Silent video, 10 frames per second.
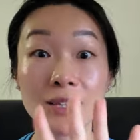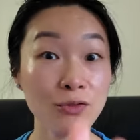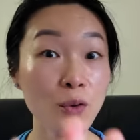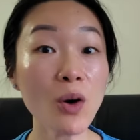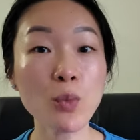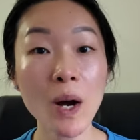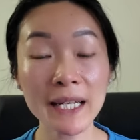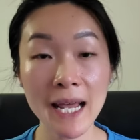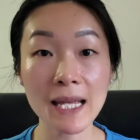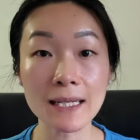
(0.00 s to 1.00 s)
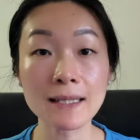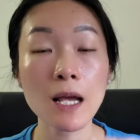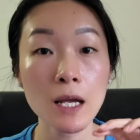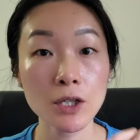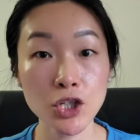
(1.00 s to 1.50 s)
The fourth one is
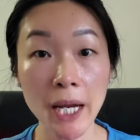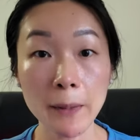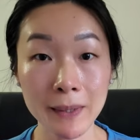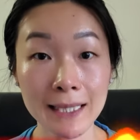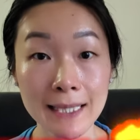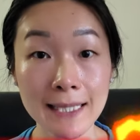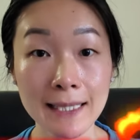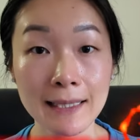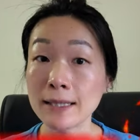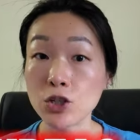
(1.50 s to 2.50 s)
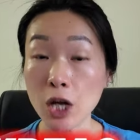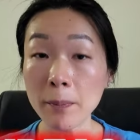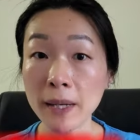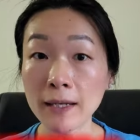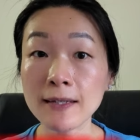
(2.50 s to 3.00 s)
chickpeas.
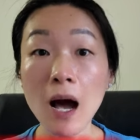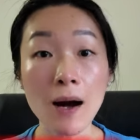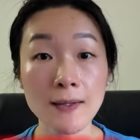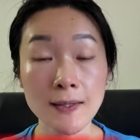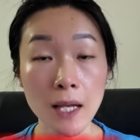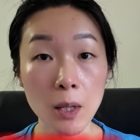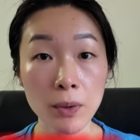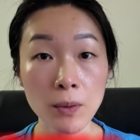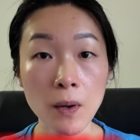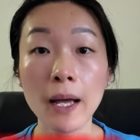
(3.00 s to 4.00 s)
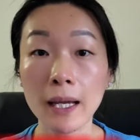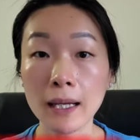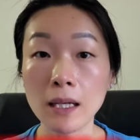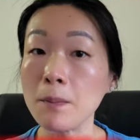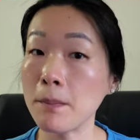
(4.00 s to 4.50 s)
Chickpeas are staple
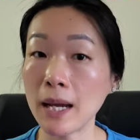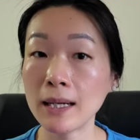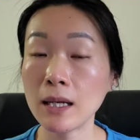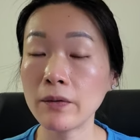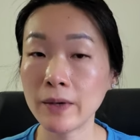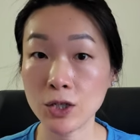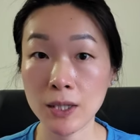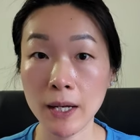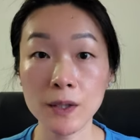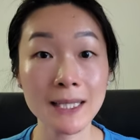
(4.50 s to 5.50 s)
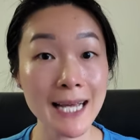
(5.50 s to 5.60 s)
in many vegetarian